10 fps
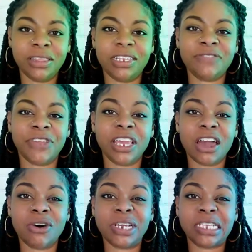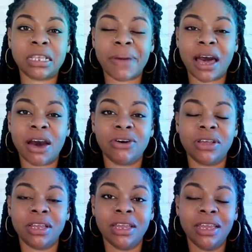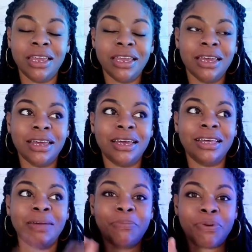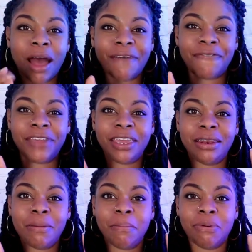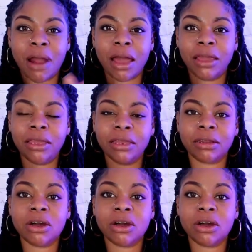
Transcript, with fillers: this video is about Prophet Brian